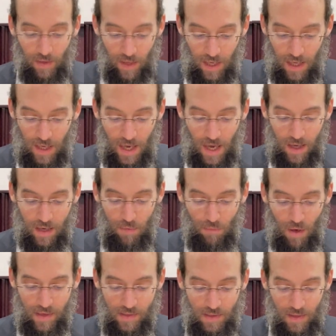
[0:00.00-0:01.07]
i
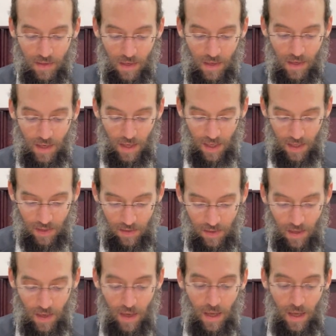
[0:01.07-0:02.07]
ikemaisa in